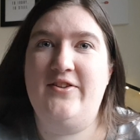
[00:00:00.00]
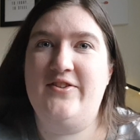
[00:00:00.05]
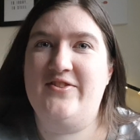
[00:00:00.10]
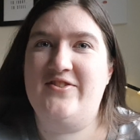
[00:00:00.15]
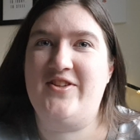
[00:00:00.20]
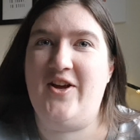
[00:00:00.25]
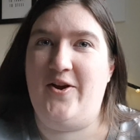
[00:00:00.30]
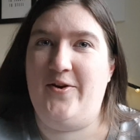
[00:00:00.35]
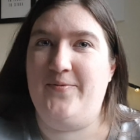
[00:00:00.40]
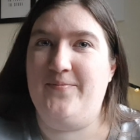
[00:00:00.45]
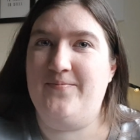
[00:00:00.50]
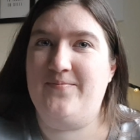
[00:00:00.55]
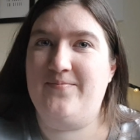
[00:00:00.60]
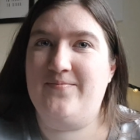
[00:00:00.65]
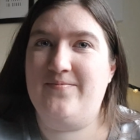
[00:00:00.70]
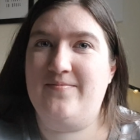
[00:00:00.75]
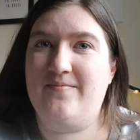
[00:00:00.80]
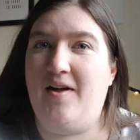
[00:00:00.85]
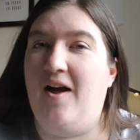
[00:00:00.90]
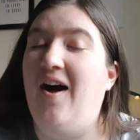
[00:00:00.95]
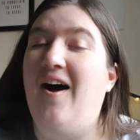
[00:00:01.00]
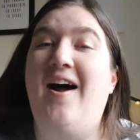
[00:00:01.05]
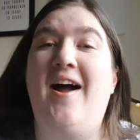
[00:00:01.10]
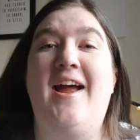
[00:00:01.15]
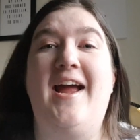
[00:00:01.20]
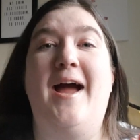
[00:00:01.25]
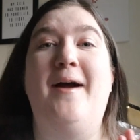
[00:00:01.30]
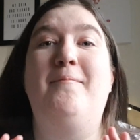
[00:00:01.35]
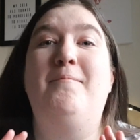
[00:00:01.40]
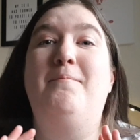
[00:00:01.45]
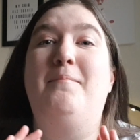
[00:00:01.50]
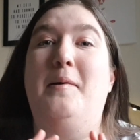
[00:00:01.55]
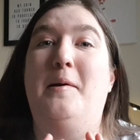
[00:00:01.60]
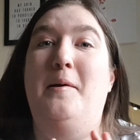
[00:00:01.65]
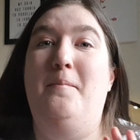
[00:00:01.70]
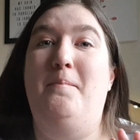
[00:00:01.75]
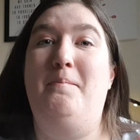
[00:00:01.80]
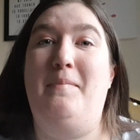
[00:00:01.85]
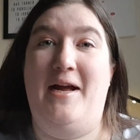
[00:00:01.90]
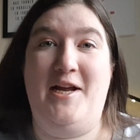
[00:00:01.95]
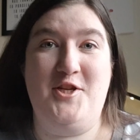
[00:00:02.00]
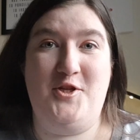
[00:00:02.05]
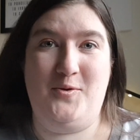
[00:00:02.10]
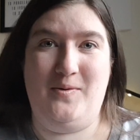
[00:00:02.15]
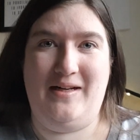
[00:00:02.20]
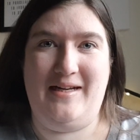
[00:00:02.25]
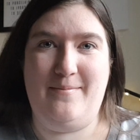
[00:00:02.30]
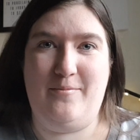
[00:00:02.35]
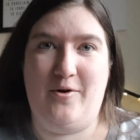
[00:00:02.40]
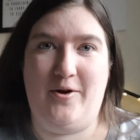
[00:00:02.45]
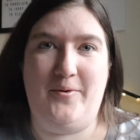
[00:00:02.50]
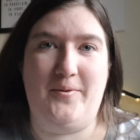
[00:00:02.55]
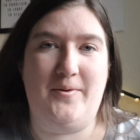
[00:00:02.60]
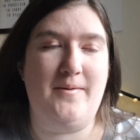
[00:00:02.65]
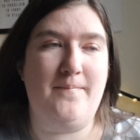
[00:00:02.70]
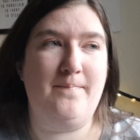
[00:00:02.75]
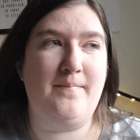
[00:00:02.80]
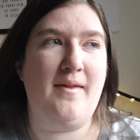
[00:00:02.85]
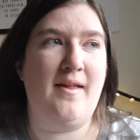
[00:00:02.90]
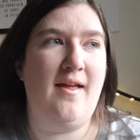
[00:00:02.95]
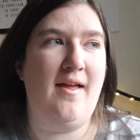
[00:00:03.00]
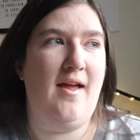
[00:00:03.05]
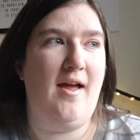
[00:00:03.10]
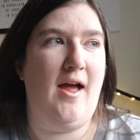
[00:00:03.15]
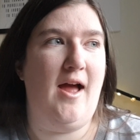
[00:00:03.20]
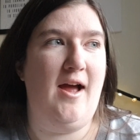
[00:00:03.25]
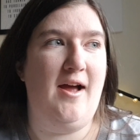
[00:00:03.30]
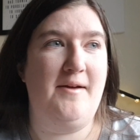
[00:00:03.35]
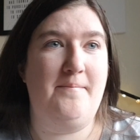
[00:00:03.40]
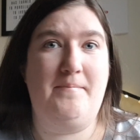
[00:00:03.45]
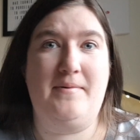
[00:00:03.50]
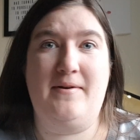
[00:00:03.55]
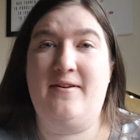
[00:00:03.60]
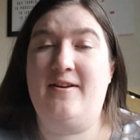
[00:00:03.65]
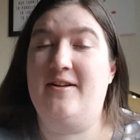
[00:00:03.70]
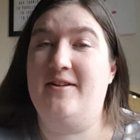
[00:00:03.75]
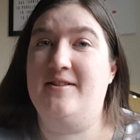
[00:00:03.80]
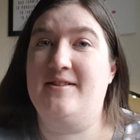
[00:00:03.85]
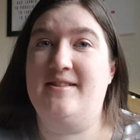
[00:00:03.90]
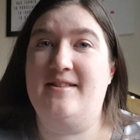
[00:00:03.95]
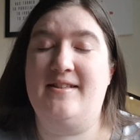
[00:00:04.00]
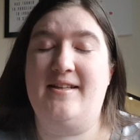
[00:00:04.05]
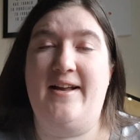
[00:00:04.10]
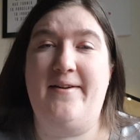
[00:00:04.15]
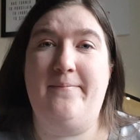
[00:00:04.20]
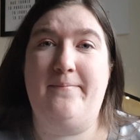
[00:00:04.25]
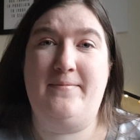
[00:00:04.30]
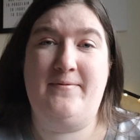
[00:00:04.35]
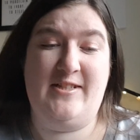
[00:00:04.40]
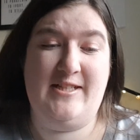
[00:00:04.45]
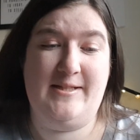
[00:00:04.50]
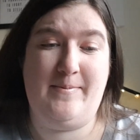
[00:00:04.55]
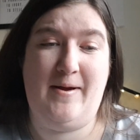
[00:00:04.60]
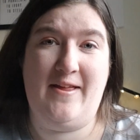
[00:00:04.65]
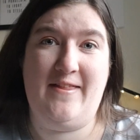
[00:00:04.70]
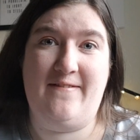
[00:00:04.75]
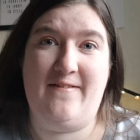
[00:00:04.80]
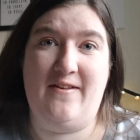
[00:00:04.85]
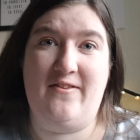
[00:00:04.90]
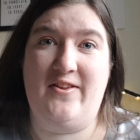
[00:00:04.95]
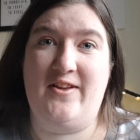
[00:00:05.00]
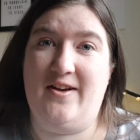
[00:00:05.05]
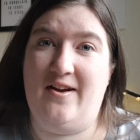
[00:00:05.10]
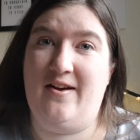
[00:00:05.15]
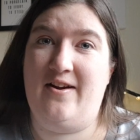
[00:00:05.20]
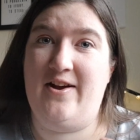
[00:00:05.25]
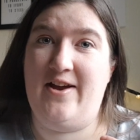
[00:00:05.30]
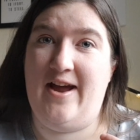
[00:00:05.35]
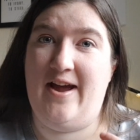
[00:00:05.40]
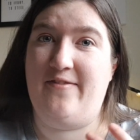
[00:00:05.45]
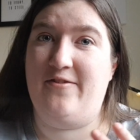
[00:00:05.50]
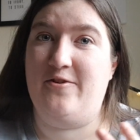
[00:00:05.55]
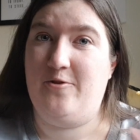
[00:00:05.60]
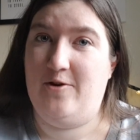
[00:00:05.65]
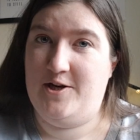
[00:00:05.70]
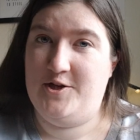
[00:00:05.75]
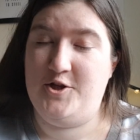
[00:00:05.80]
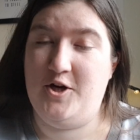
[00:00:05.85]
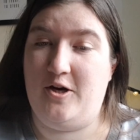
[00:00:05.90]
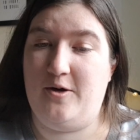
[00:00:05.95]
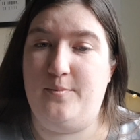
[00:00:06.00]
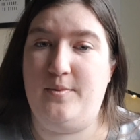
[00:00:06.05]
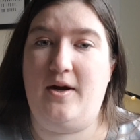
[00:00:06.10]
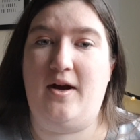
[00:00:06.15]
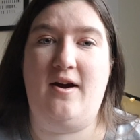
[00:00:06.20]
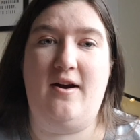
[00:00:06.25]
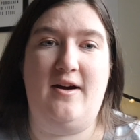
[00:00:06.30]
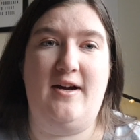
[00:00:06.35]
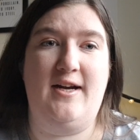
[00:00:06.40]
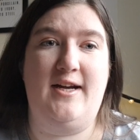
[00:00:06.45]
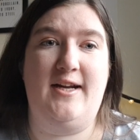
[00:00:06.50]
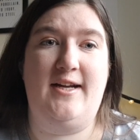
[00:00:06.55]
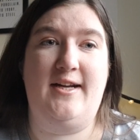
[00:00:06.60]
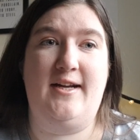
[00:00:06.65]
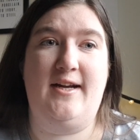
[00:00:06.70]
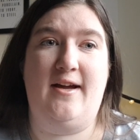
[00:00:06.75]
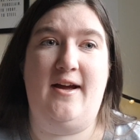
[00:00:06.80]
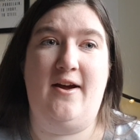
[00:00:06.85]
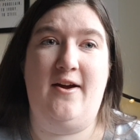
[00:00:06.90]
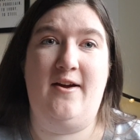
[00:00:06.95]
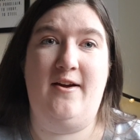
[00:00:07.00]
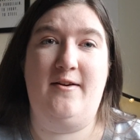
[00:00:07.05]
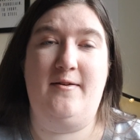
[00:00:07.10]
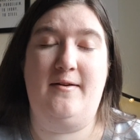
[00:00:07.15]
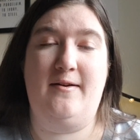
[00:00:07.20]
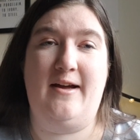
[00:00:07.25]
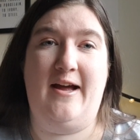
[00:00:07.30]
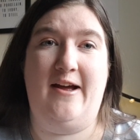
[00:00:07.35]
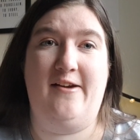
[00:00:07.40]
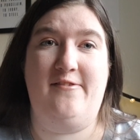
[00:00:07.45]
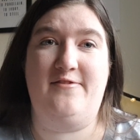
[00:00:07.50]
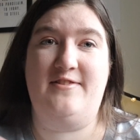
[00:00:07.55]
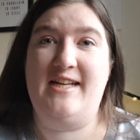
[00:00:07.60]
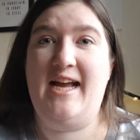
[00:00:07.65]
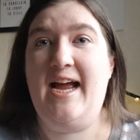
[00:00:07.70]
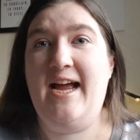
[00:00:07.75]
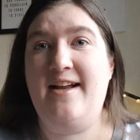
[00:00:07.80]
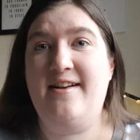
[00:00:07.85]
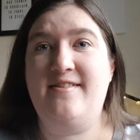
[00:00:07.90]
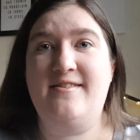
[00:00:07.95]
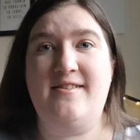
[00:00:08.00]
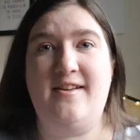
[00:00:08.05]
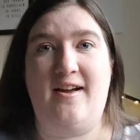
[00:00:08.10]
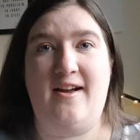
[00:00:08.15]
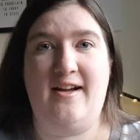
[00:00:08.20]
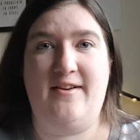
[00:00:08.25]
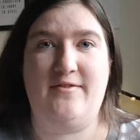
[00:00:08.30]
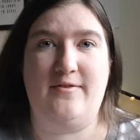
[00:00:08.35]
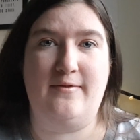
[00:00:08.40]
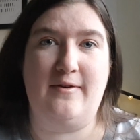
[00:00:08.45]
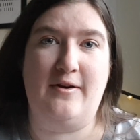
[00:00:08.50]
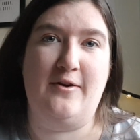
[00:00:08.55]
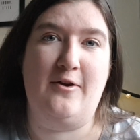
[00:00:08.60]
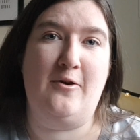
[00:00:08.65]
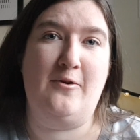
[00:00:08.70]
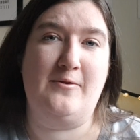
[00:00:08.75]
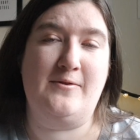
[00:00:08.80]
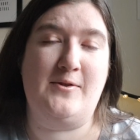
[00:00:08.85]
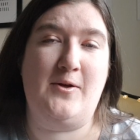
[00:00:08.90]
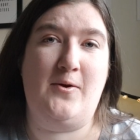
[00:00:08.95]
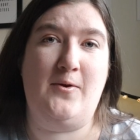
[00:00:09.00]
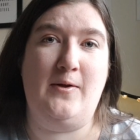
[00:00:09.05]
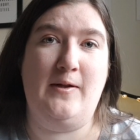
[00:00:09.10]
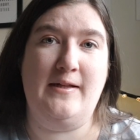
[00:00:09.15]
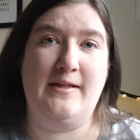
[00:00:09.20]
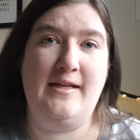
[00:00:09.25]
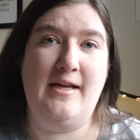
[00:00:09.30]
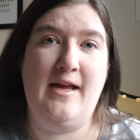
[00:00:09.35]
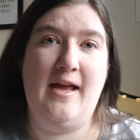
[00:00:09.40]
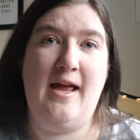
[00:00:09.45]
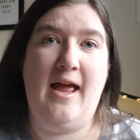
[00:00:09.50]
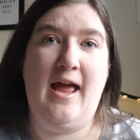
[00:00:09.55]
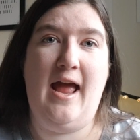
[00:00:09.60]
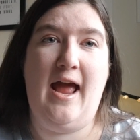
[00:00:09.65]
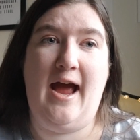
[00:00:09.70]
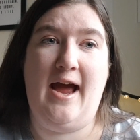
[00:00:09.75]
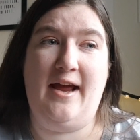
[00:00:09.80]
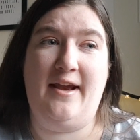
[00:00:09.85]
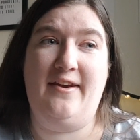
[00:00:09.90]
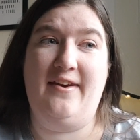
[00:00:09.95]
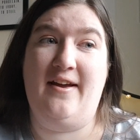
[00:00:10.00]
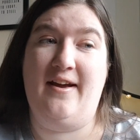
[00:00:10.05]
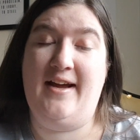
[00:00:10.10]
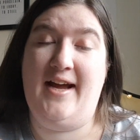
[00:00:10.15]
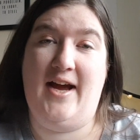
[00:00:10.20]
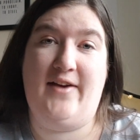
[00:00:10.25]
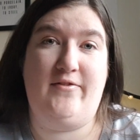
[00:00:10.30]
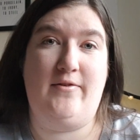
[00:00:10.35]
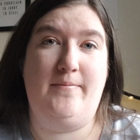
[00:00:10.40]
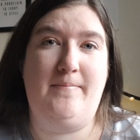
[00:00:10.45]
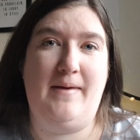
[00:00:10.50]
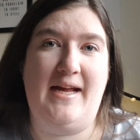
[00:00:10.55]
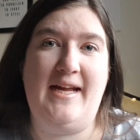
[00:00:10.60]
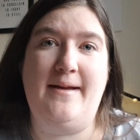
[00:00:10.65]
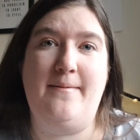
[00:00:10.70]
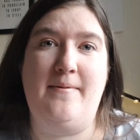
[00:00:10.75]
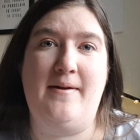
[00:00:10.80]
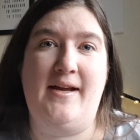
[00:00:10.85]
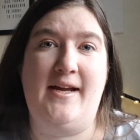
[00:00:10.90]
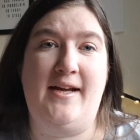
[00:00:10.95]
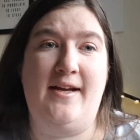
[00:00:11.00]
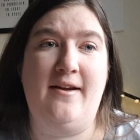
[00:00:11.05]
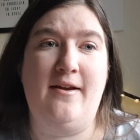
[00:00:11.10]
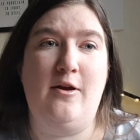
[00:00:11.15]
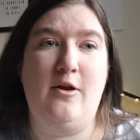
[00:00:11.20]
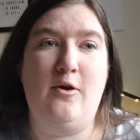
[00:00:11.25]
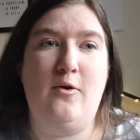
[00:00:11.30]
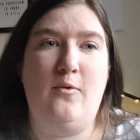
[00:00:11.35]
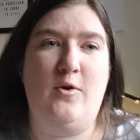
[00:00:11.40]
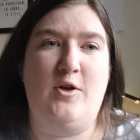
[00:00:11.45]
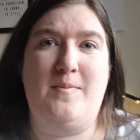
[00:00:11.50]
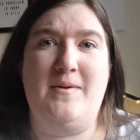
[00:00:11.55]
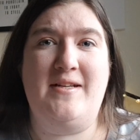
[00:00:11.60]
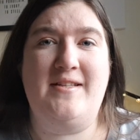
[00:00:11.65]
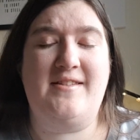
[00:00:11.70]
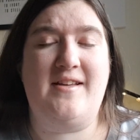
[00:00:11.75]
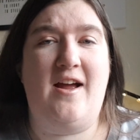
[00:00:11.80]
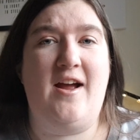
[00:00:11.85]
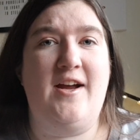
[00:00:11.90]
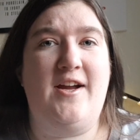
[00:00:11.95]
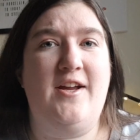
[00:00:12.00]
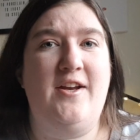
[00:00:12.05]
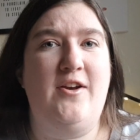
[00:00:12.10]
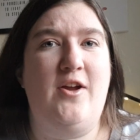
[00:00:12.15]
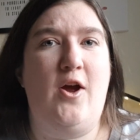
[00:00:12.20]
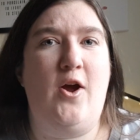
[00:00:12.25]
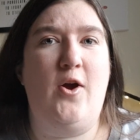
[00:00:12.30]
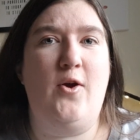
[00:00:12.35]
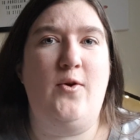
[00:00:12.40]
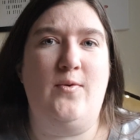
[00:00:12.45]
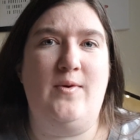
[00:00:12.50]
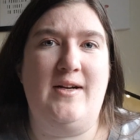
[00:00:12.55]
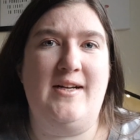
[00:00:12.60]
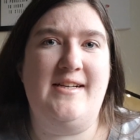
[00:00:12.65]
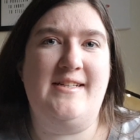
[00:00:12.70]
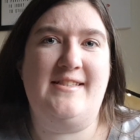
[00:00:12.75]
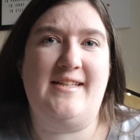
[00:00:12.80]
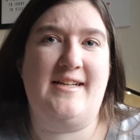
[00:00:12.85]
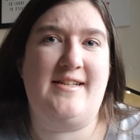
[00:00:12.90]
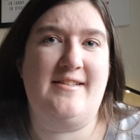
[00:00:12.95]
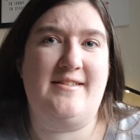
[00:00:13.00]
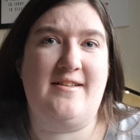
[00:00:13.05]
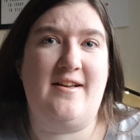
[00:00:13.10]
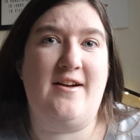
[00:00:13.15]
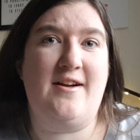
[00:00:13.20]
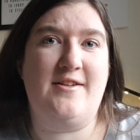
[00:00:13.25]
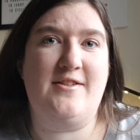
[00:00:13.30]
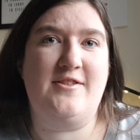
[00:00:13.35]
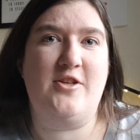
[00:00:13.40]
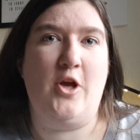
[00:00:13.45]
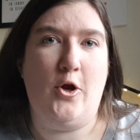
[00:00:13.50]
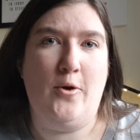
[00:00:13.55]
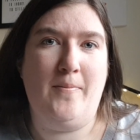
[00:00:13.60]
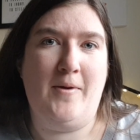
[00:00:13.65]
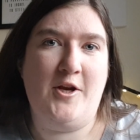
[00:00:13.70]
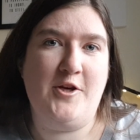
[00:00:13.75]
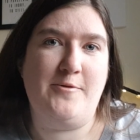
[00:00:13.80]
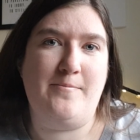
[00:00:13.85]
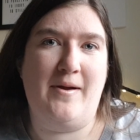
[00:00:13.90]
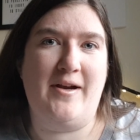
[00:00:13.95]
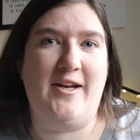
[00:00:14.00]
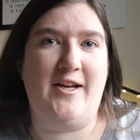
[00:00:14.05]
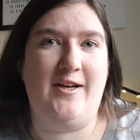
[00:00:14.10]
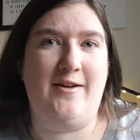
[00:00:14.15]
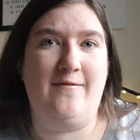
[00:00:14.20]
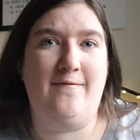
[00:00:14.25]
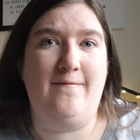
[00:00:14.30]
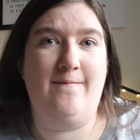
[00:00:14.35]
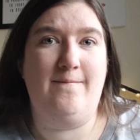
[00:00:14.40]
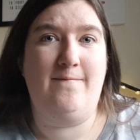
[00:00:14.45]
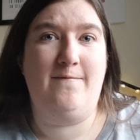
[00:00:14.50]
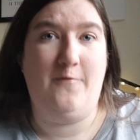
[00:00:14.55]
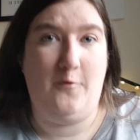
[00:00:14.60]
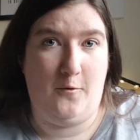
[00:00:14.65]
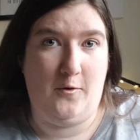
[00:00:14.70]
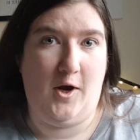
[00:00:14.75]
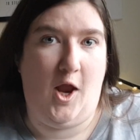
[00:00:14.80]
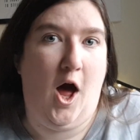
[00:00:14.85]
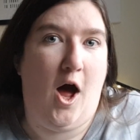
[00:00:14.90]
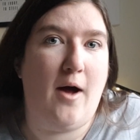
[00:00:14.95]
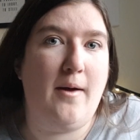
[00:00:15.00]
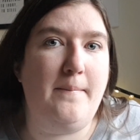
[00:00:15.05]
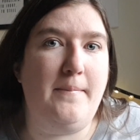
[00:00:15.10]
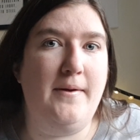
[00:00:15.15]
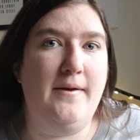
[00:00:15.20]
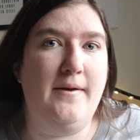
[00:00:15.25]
So, I am perpetually broke because despite the fact that I have a great job, I have debts, I have to run a household and I have a baby, which means I can only set aside so much money for LARP.